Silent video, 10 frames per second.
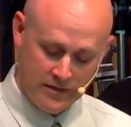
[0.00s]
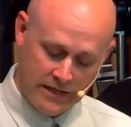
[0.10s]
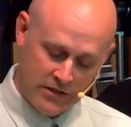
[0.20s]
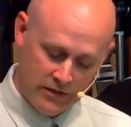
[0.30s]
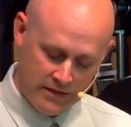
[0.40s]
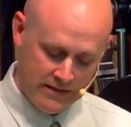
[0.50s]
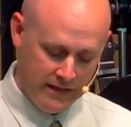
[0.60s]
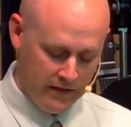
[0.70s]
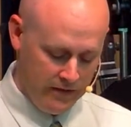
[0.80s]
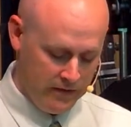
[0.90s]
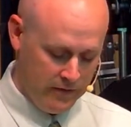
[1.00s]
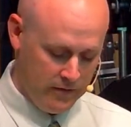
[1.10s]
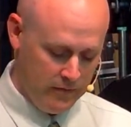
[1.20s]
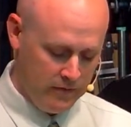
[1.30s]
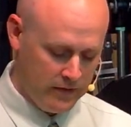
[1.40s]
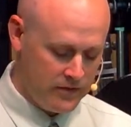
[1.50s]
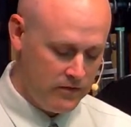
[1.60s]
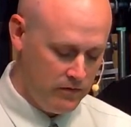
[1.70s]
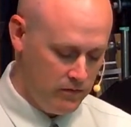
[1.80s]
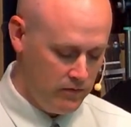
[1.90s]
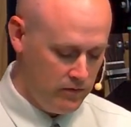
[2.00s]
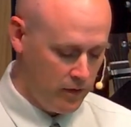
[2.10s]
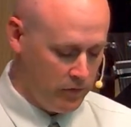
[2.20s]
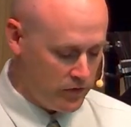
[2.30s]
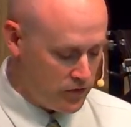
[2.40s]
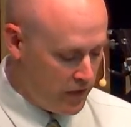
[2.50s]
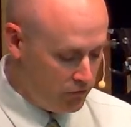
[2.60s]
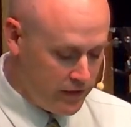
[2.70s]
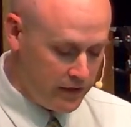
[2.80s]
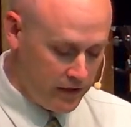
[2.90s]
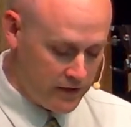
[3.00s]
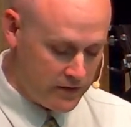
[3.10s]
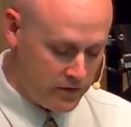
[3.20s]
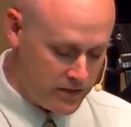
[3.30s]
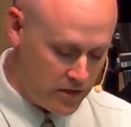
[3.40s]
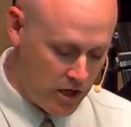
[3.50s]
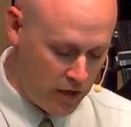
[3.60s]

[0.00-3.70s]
Doesn't actually say it. Try reading it as though he's